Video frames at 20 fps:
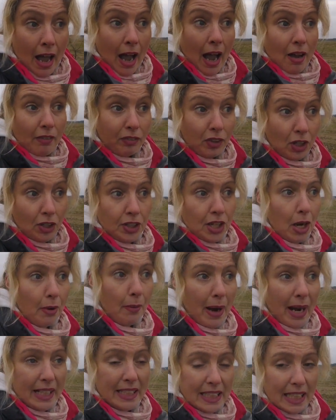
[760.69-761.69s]
I've got no
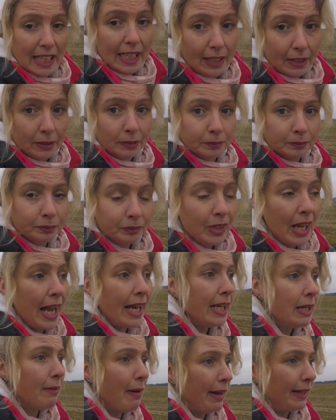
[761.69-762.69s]
idea.
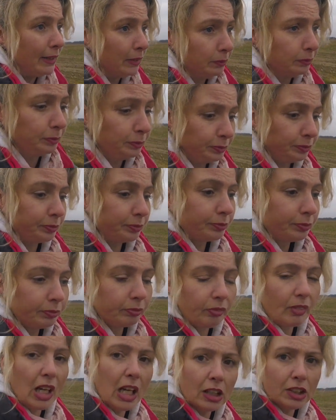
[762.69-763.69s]
Anyway,
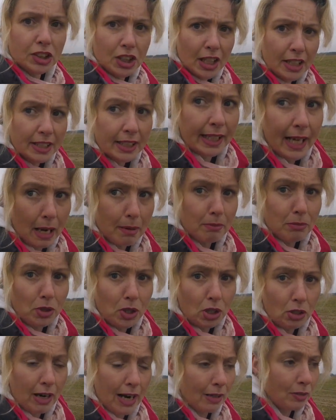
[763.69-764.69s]
I'll turn the
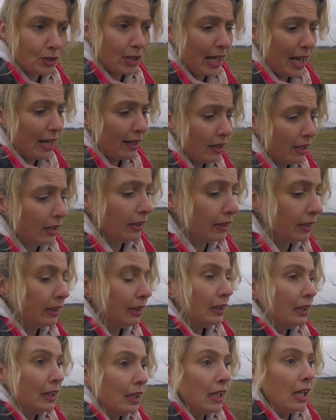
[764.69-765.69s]
camera around again
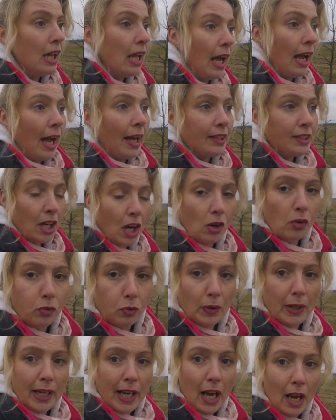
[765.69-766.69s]
and off
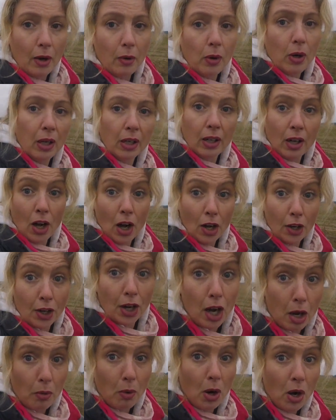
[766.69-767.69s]
we go on
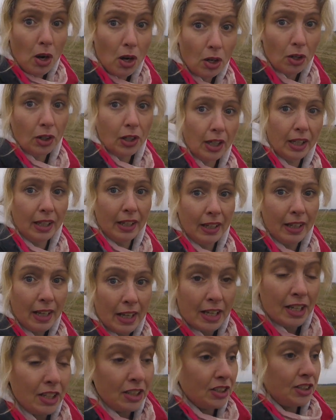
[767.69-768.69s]
our walk.
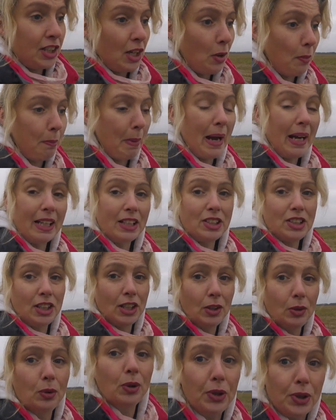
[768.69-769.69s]
So back
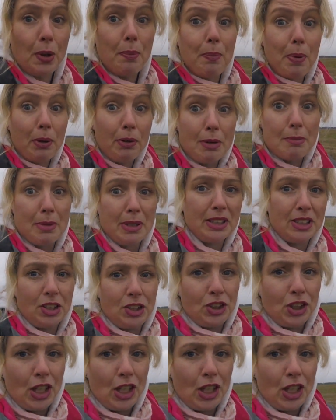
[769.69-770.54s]
to the perimeter